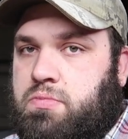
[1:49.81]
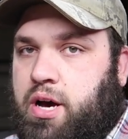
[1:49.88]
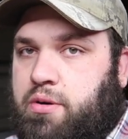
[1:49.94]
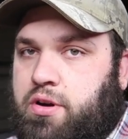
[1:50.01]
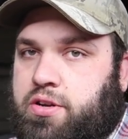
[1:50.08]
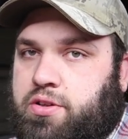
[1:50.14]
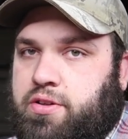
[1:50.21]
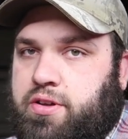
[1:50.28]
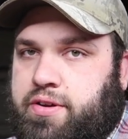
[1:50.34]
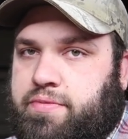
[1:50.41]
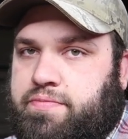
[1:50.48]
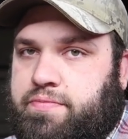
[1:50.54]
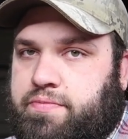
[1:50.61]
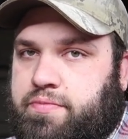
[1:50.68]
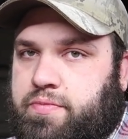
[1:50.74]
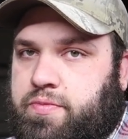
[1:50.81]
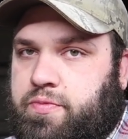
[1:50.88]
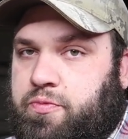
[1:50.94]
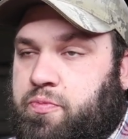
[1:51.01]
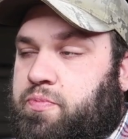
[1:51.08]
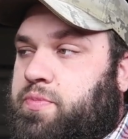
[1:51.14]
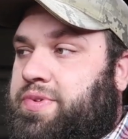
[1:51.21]
I want it to look
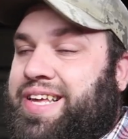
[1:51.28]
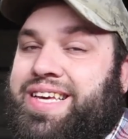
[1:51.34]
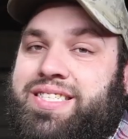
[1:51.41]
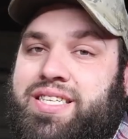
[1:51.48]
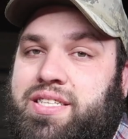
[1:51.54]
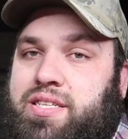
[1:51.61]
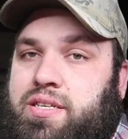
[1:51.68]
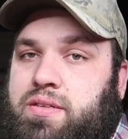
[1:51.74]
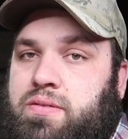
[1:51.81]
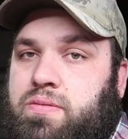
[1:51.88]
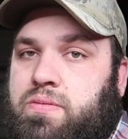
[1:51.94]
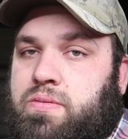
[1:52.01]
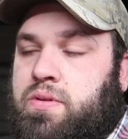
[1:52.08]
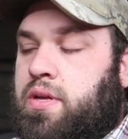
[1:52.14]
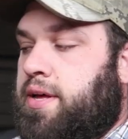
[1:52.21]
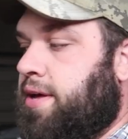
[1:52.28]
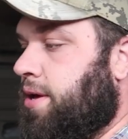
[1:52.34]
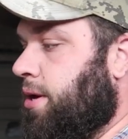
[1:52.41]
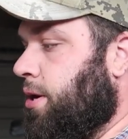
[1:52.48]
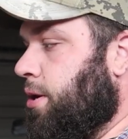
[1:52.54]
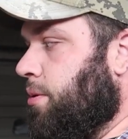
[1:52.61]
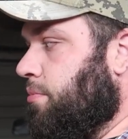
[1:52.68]
decent,
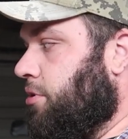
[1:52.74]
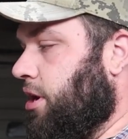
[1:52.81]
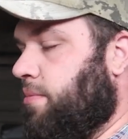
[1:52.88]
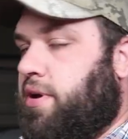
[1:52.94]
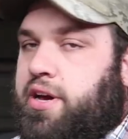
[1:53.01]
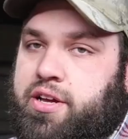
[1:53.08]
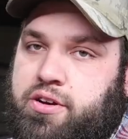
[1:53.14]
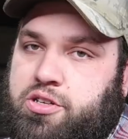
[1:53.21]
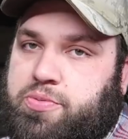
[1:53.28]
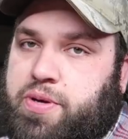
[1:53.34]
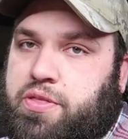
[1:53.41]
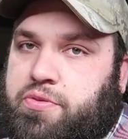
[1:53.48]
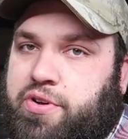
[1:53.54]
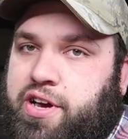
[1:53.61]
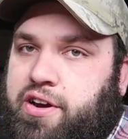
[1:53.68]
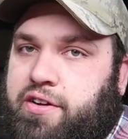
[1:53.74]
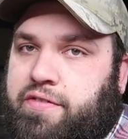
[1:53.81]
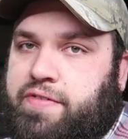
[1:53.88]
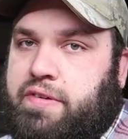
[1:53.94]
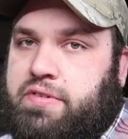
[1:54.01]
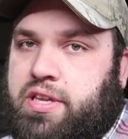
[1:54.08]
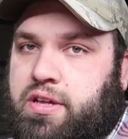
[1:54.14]
but I'm not gonna go spend
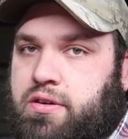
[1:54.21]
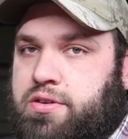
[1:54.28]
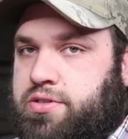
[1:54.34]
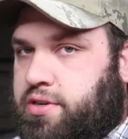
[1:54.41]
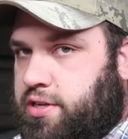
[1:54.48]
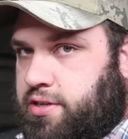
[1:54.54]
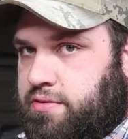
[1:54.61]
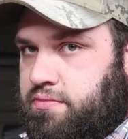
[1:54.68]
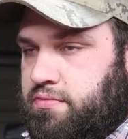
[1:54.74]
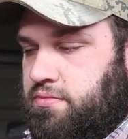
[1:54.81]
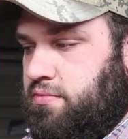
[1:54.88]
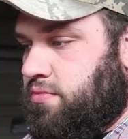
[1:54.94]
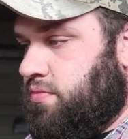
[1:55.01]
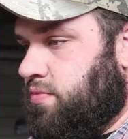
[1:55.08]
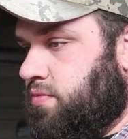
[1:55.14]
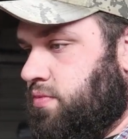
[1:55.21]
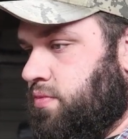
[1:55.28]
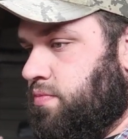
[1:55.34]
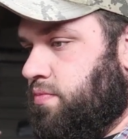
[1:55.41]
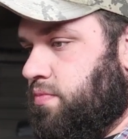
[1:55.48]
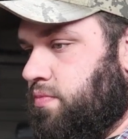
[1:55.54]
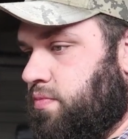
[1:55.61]
$350 on
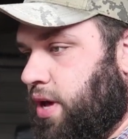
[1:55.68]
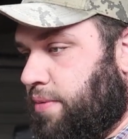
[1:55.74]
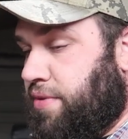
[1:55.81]
it.